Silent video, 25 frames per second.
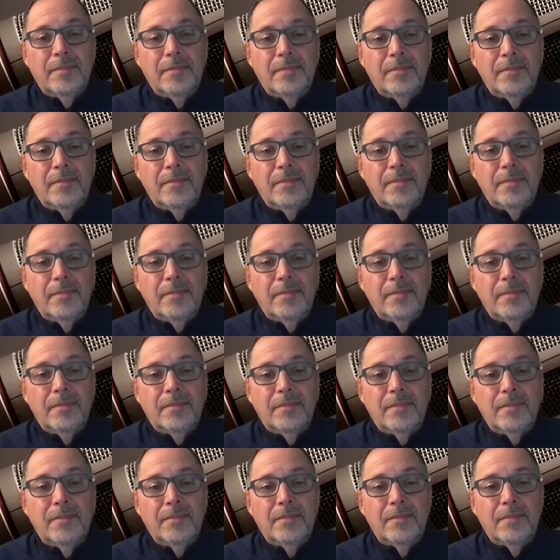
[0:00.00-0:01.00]

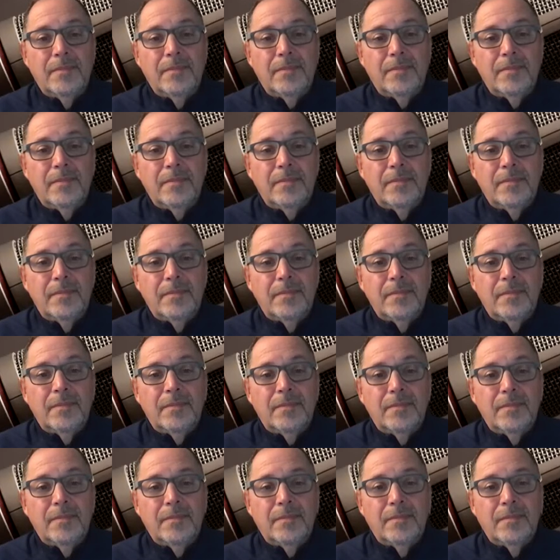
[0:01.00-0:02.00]

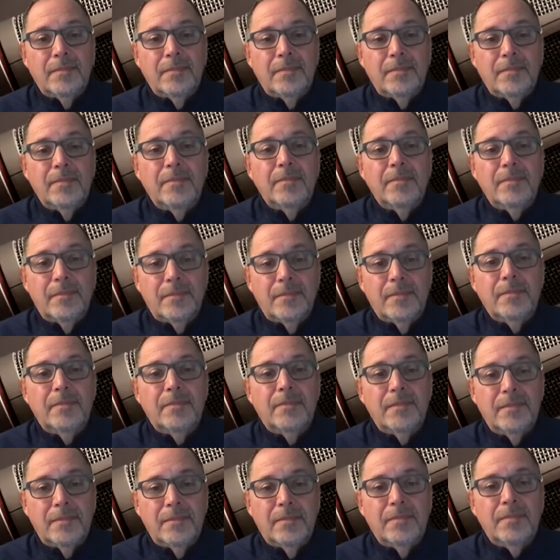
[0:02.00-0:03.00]

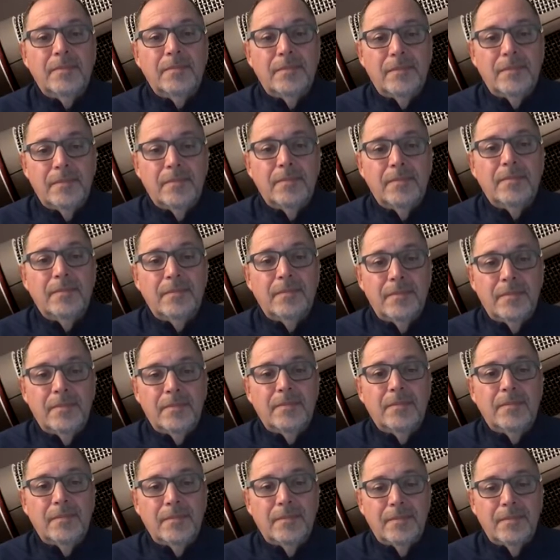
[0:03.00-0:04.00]

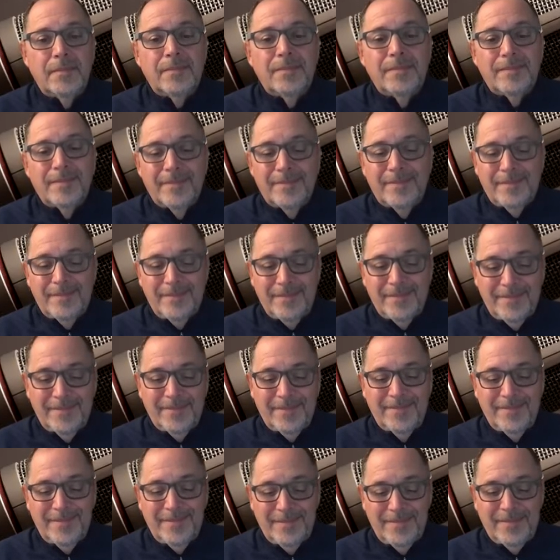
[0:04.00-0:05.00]

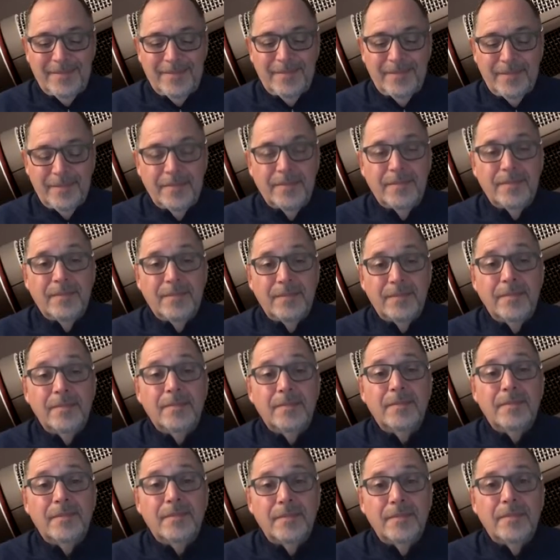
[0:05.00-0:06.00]

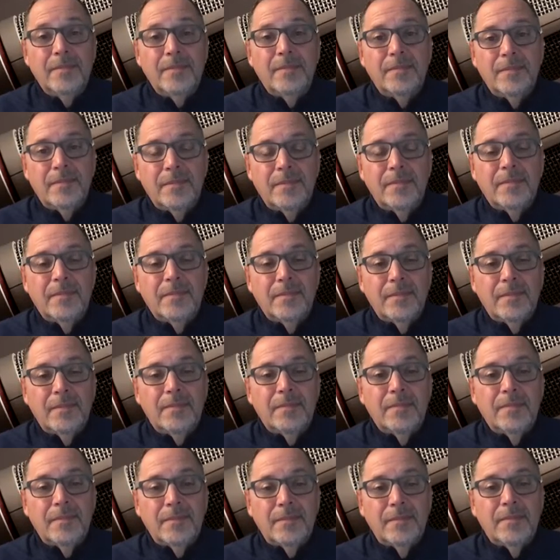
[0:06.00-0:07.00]

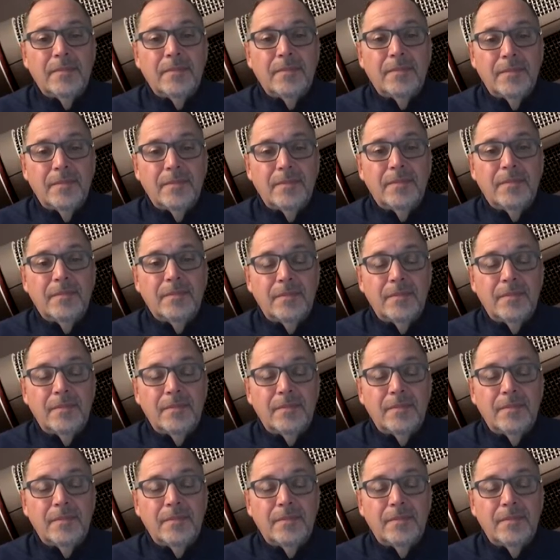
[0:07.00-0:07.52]
The person shown says nothing.